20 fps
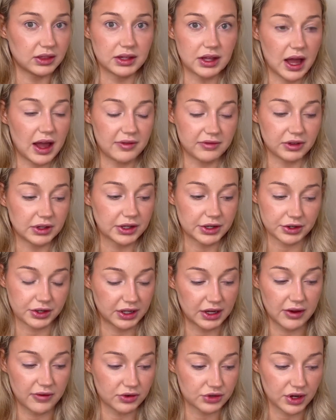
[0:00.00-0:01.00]
I've literally
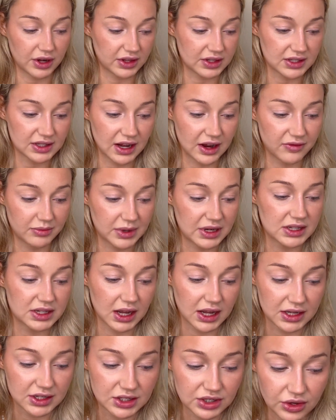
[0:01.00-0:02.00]
never tried this and I've been
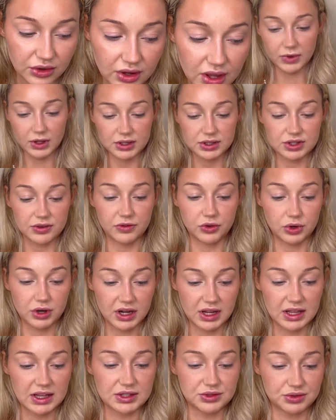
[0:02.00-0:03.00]
dying to. Sephora
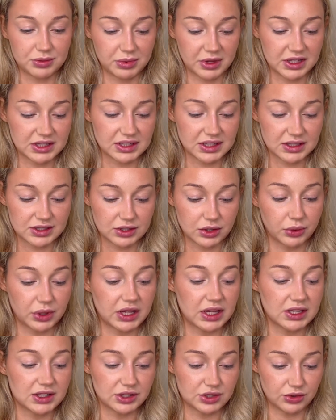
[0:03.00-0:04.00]
is replacing, so we
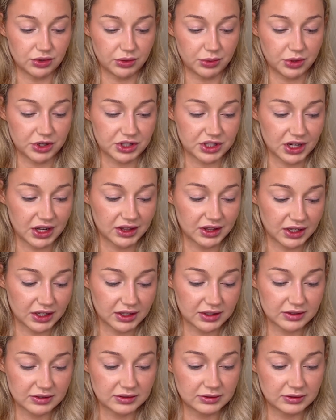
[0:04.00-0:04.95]
do appreciate that.